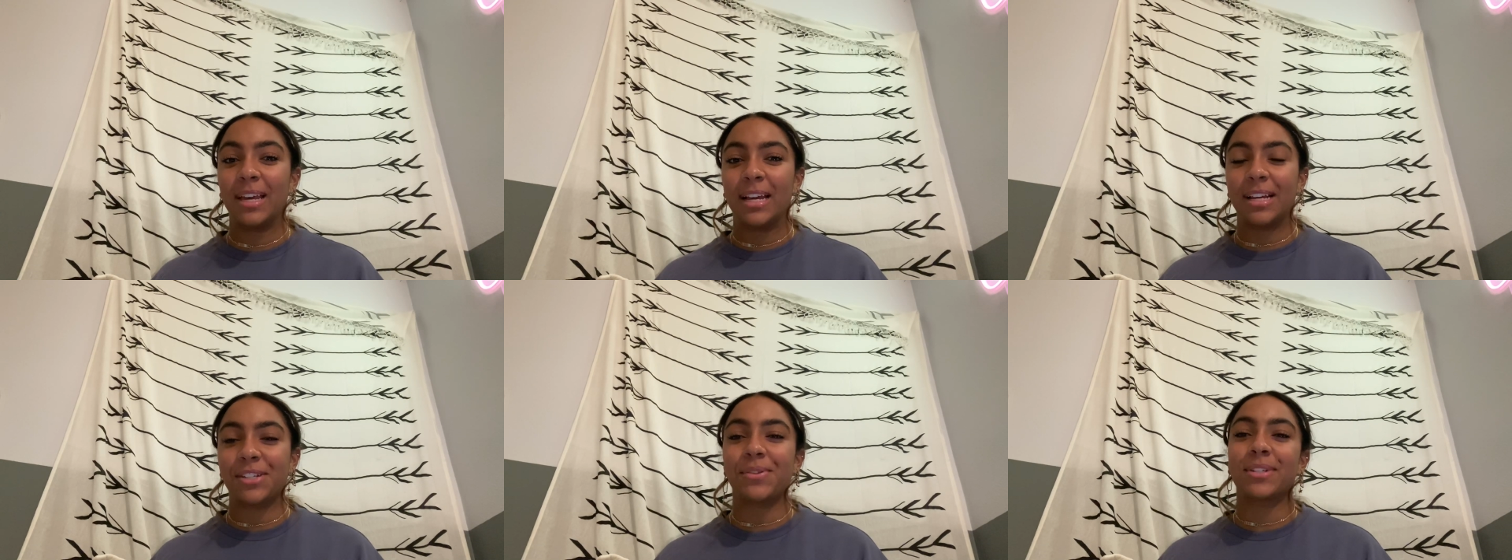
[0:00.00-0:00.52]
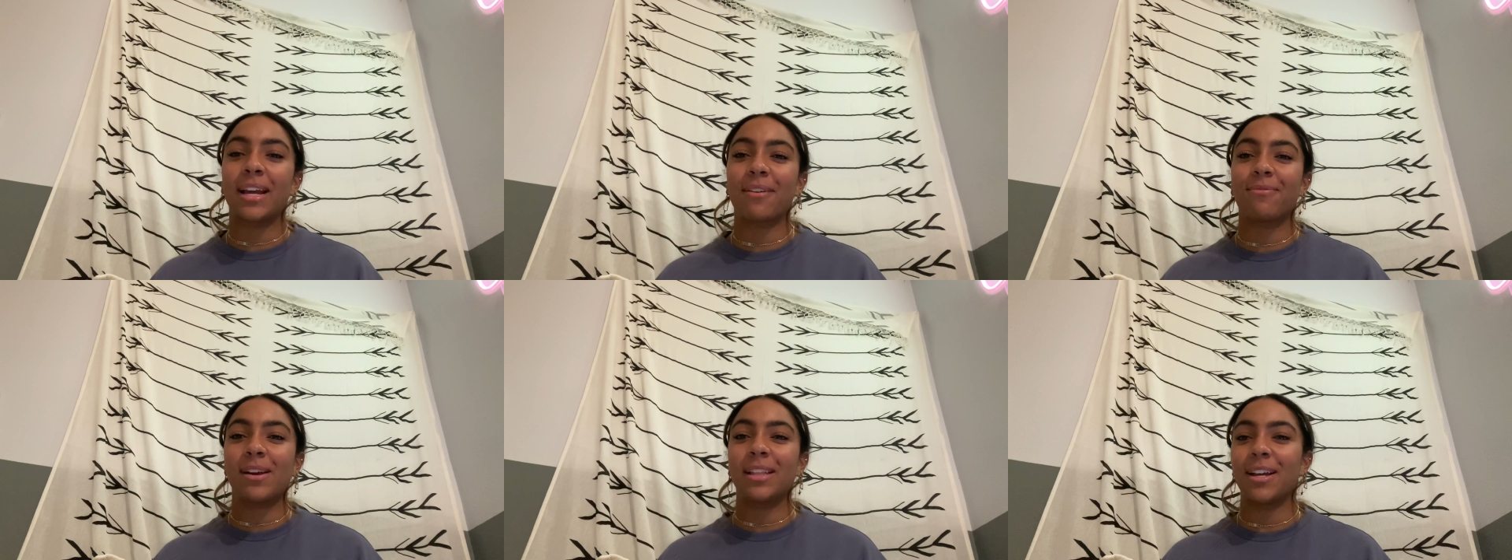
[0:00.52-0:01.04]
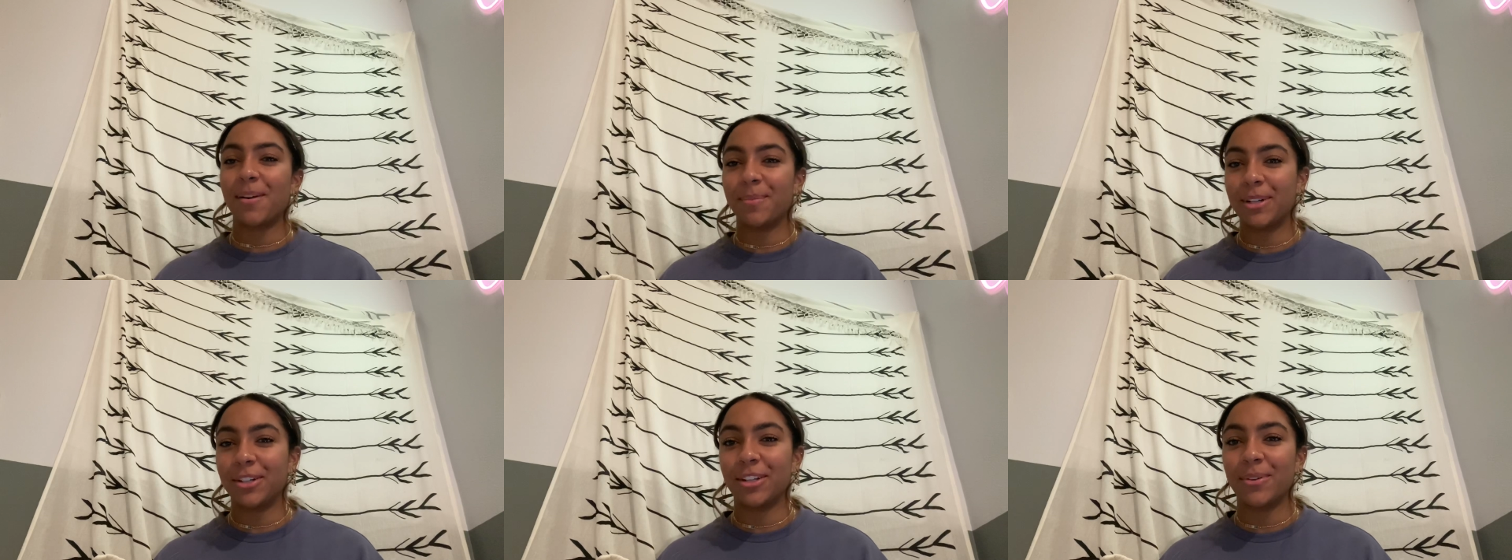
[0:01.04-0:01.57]
Cause it was like friendly
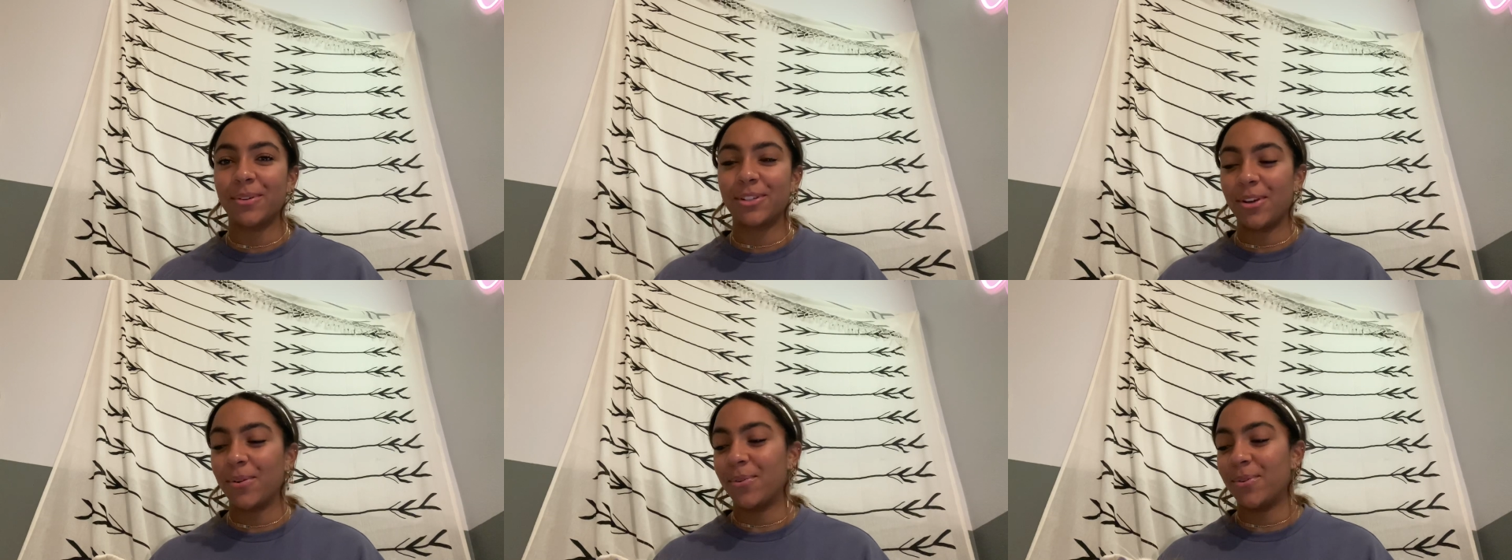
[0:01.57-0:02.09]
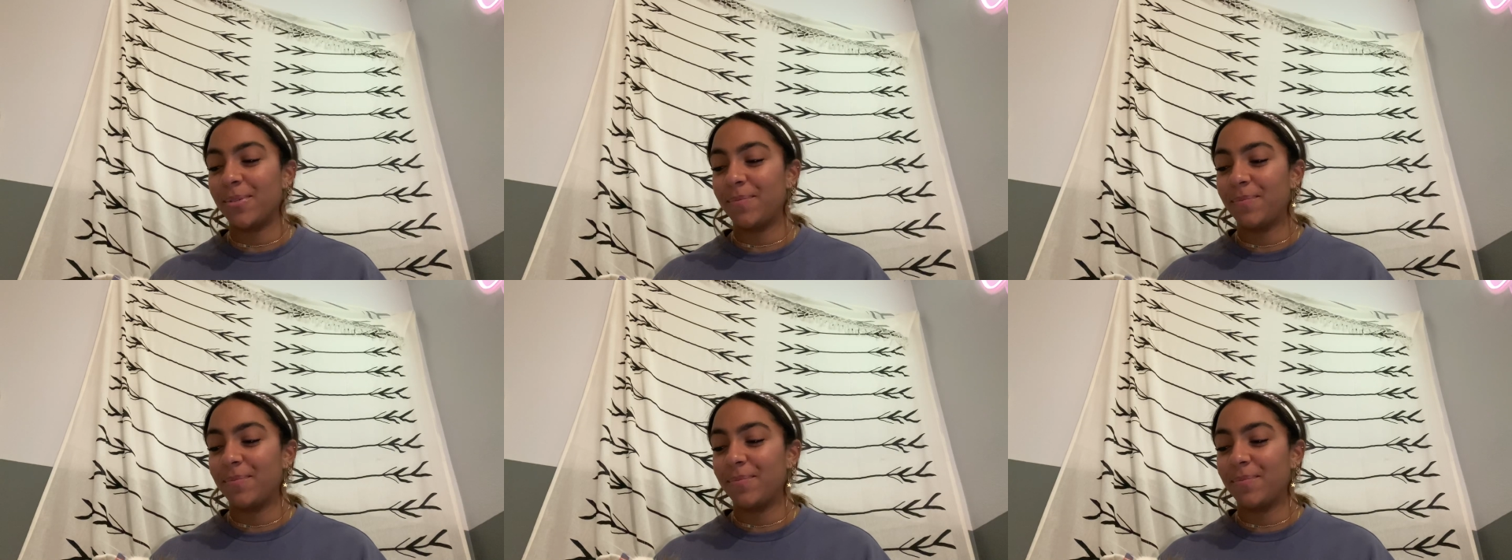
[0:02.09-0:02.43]
competition. It was so cool.